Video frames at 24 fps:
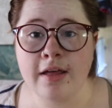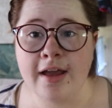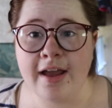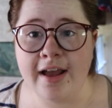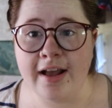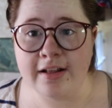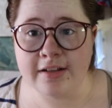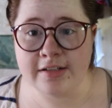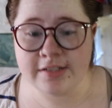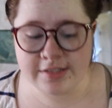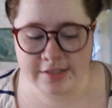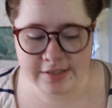
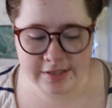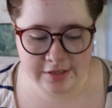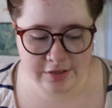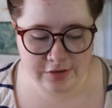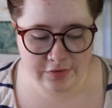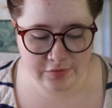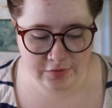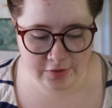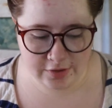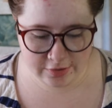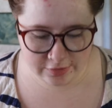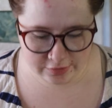Alice, thank
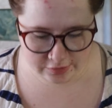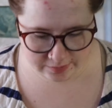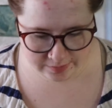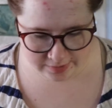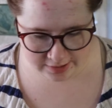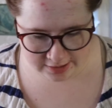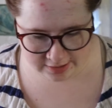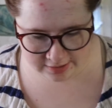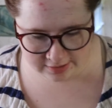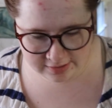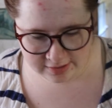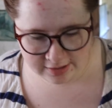you for all those
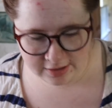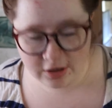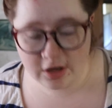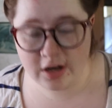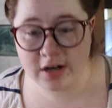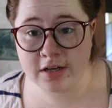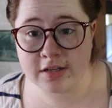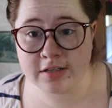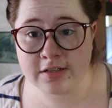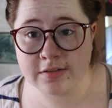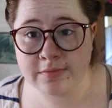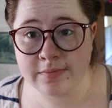minis. They are
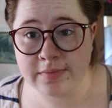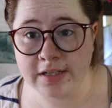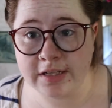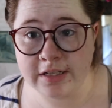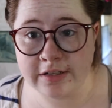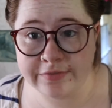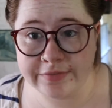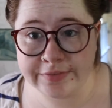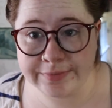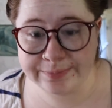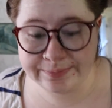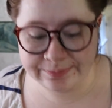awesome. I
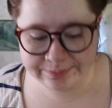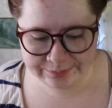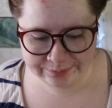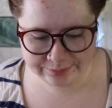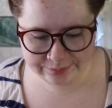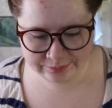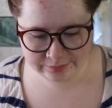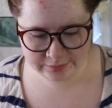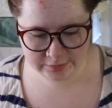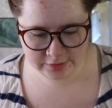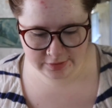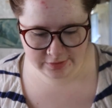love them.
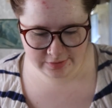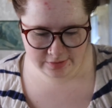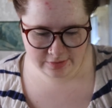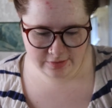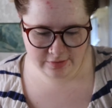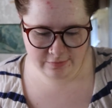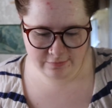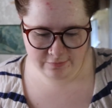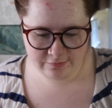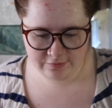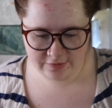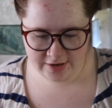
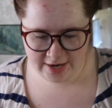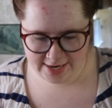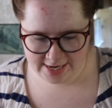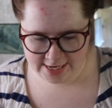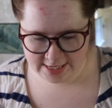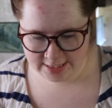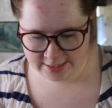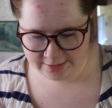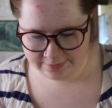Grab.